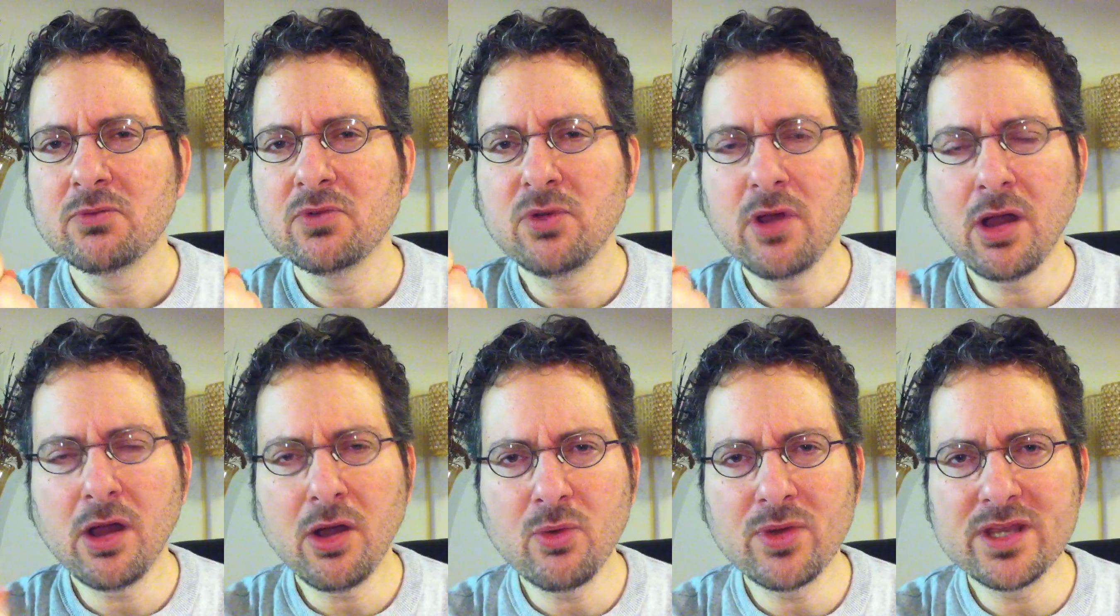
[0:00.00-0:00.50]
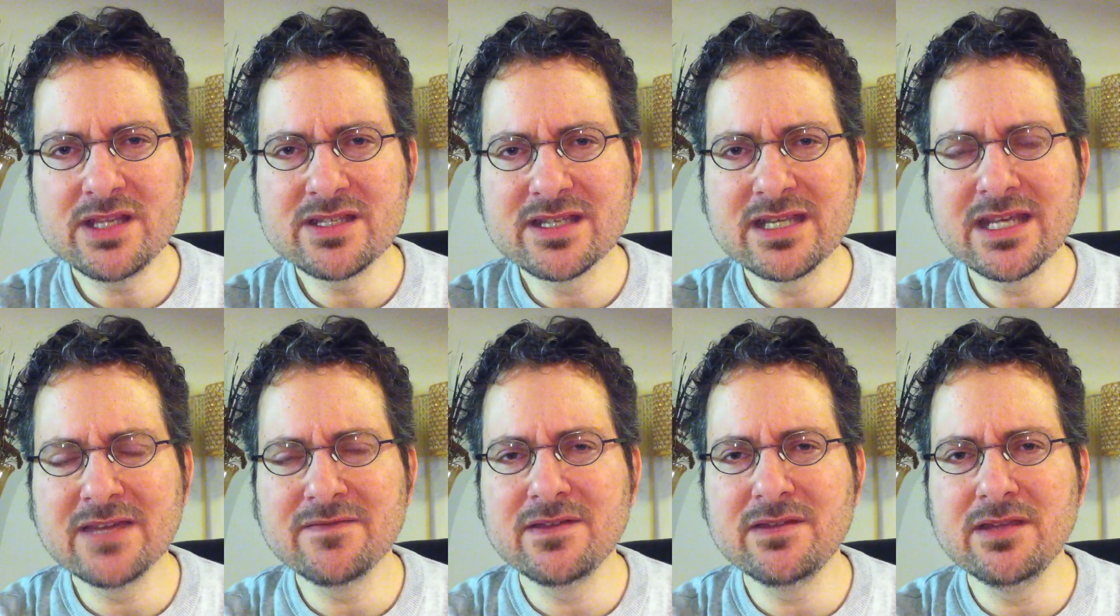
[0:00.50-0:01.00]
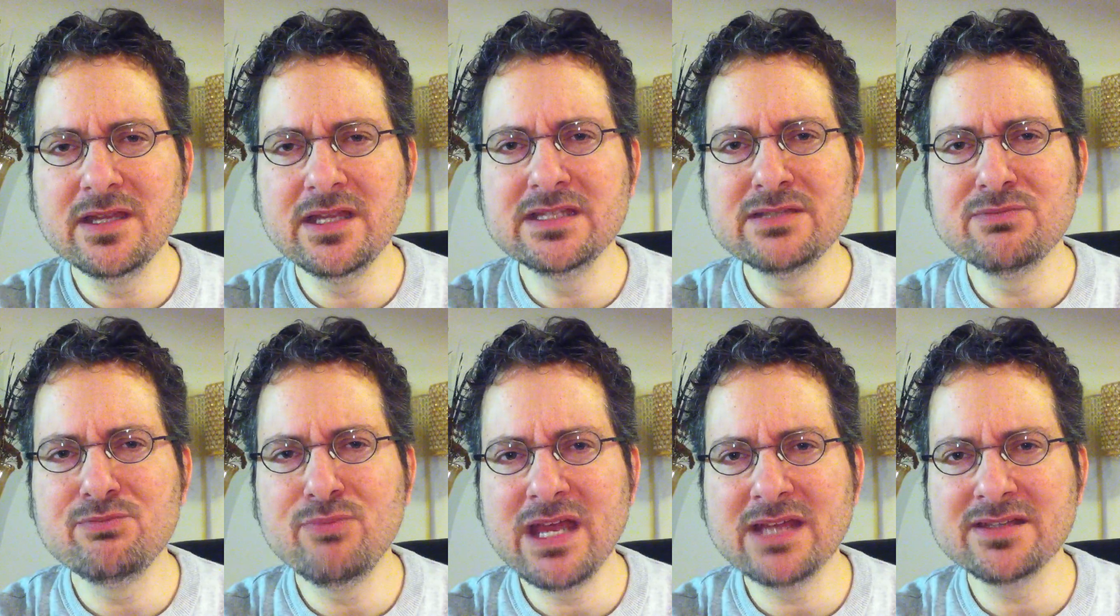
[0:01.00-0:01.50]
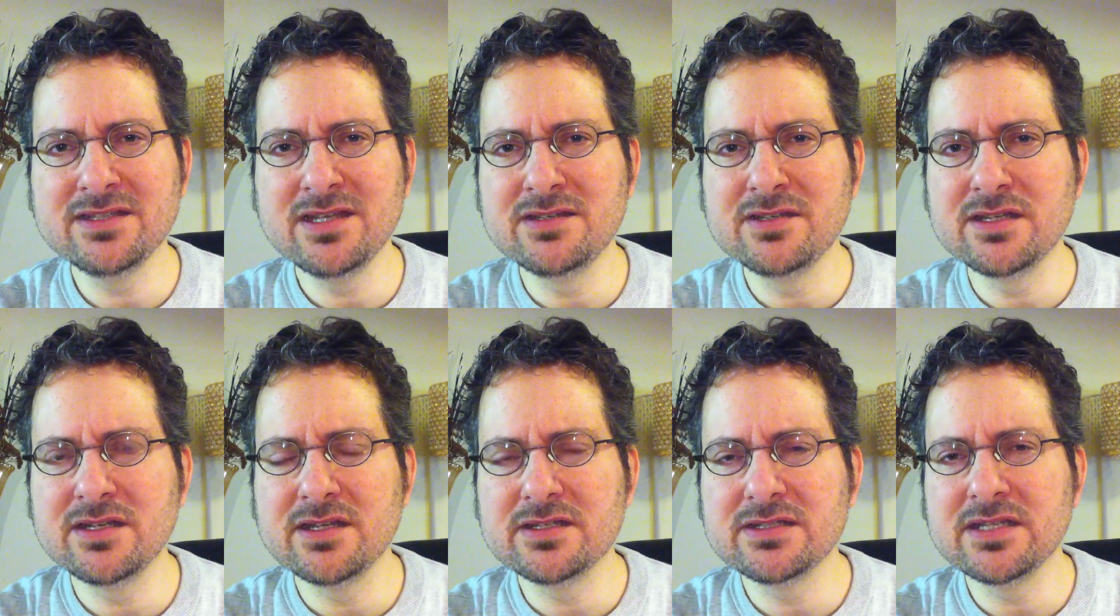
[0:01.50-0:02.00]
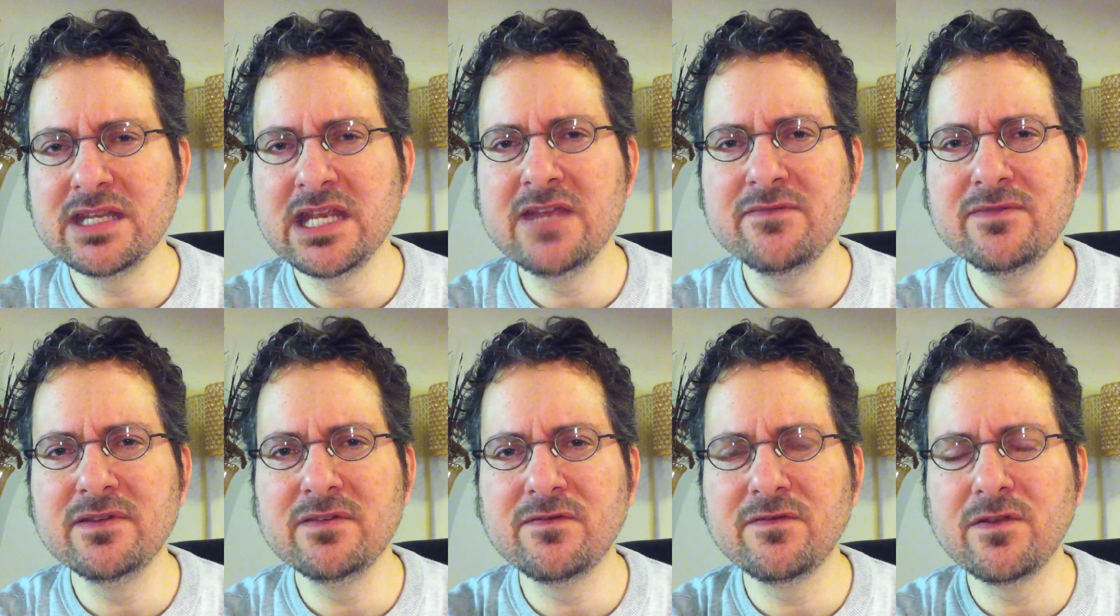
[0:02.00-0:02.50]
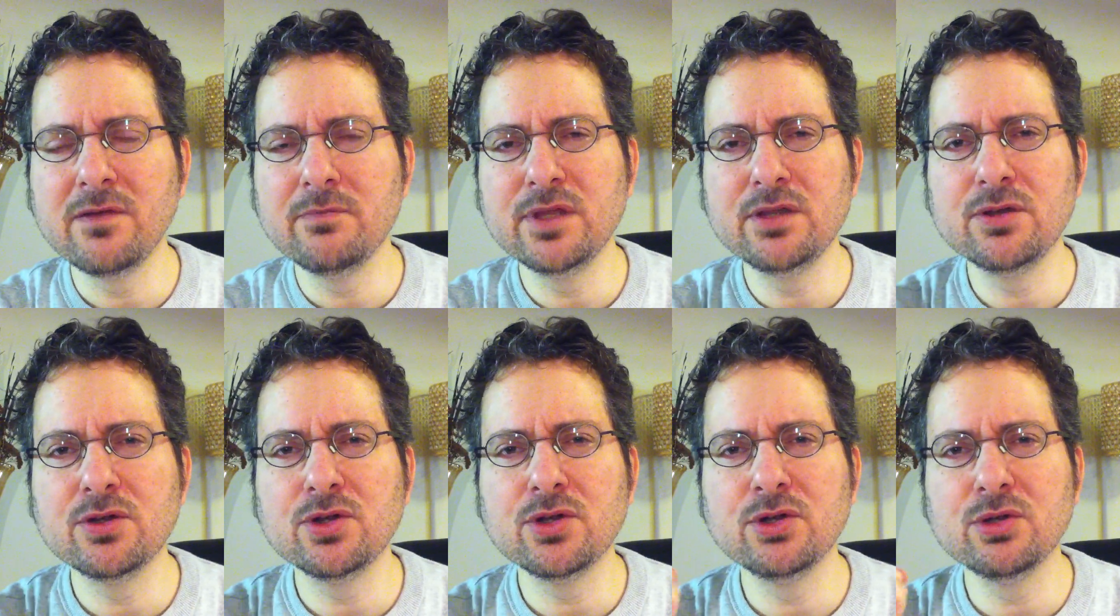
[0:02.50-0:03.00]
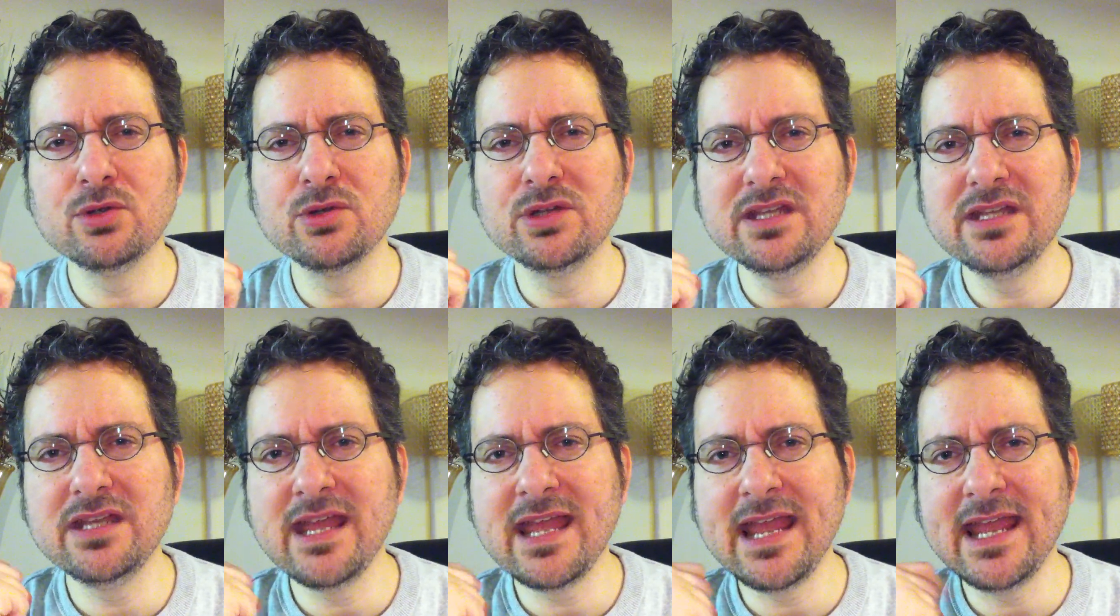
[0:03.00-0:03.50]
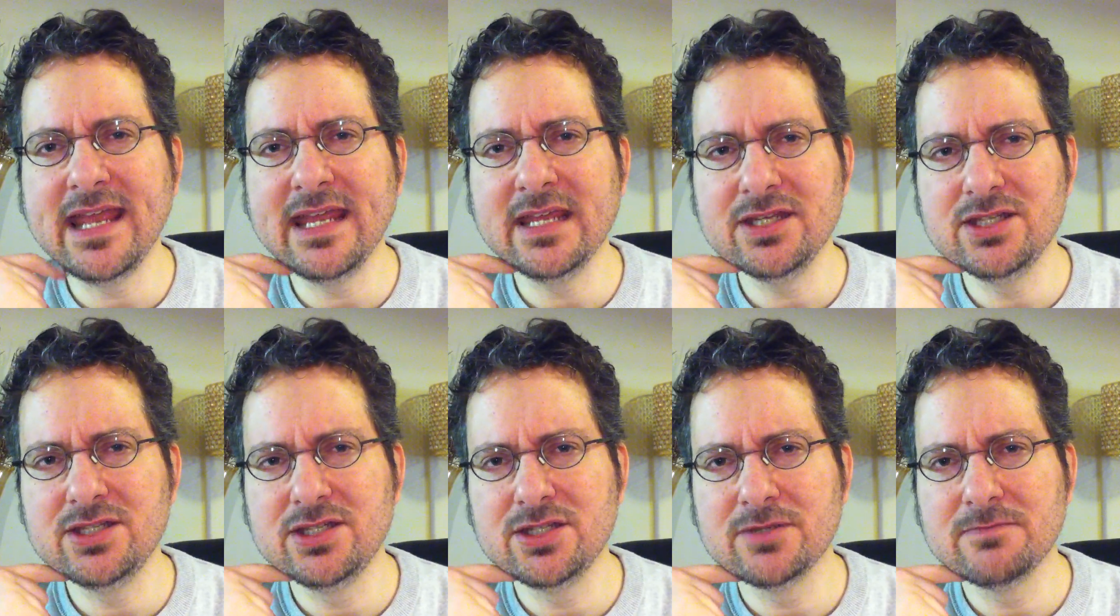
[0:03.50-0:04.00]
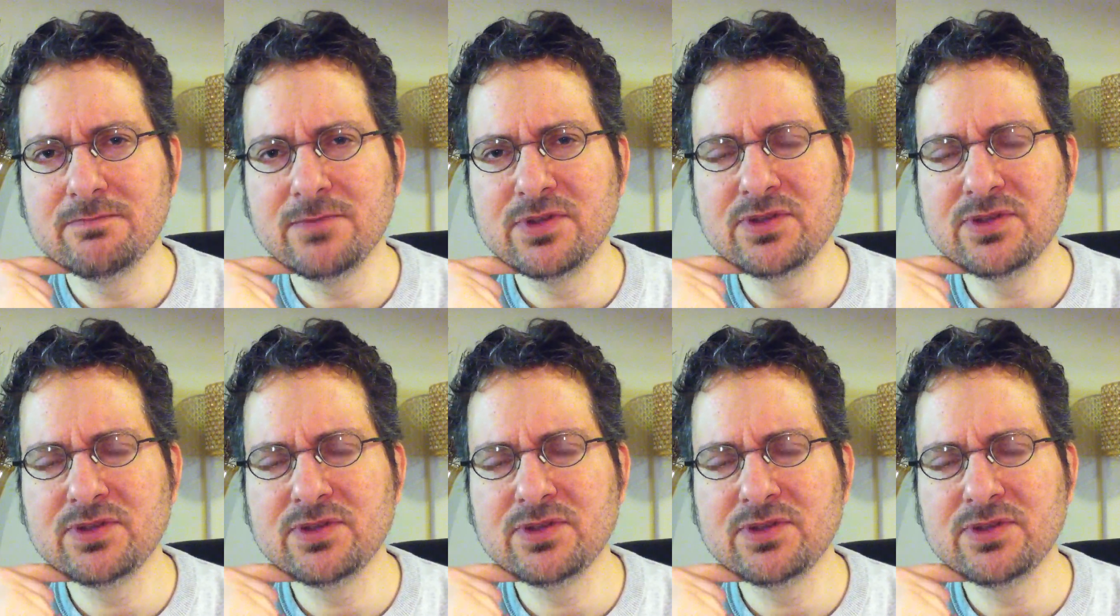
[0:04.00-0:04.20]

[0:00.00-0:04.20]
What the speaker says: We're always given these messages, even from an early age.